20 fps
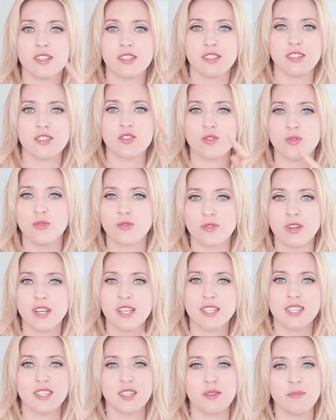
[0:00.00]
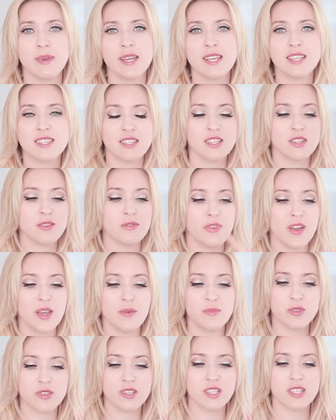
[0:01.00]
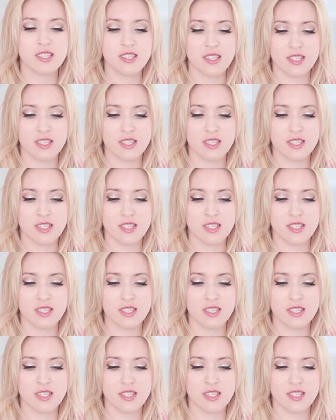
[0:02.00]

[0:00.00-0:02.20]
and it's so great and amazing and fabulous